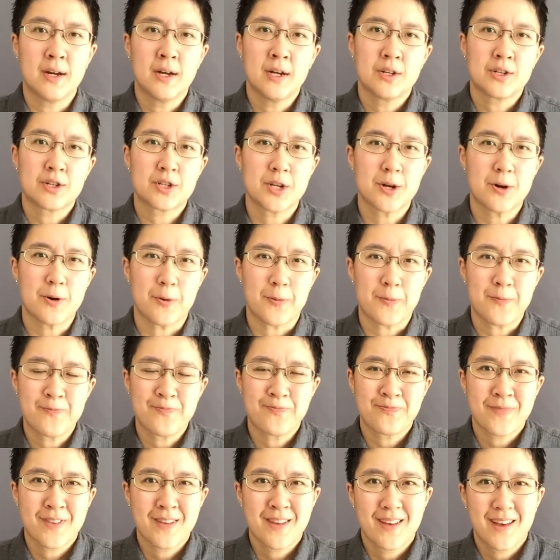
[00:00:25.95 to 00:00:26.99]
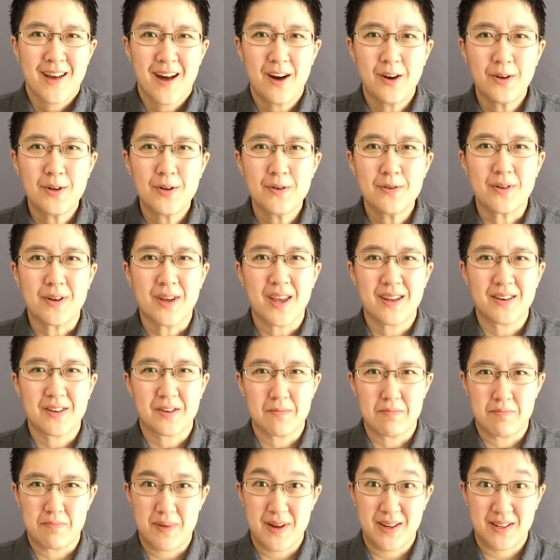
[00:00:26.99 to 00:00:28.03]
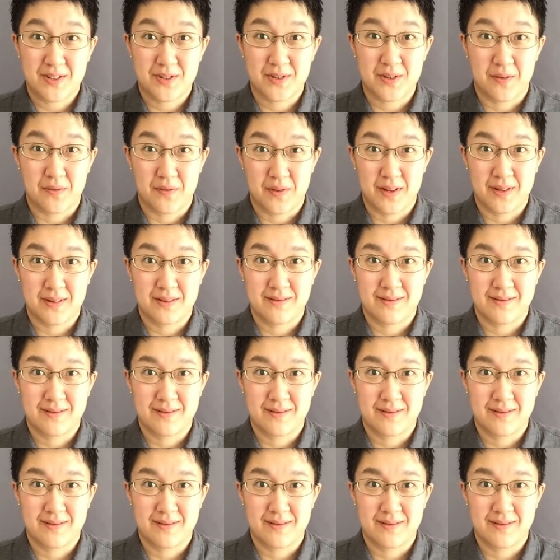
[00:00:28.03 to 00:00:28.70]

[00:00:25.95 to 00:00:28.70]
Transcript: So how do you get the best of it?